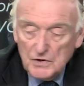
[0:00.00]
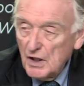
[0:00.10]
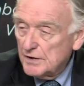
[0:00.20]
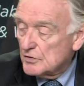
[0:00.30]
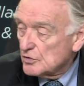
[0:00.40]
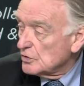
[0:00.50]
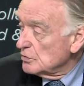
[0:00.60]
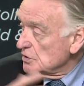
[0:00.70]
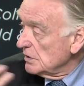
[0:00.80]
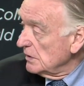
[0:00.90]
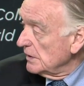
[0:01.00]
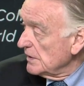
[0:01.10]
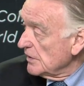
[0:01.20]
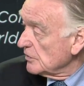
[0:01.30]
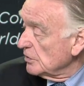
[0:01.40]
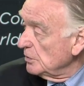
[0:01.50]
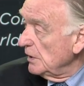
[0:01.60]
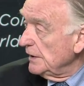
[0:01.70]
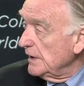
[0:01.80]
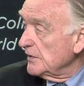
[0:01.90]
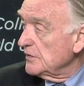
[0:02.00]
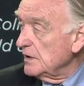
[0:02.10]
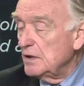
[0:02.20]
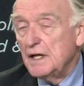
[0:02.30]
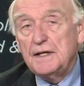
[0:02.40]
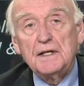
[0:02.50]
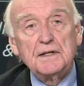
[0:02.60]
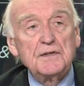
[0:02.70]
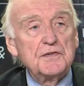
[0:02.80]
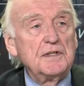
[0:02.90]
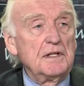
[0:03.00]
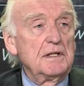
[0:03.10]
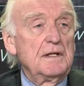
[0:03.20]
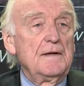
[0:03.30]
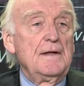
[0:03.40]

not as crucial, as cruelly as the Hungarians did.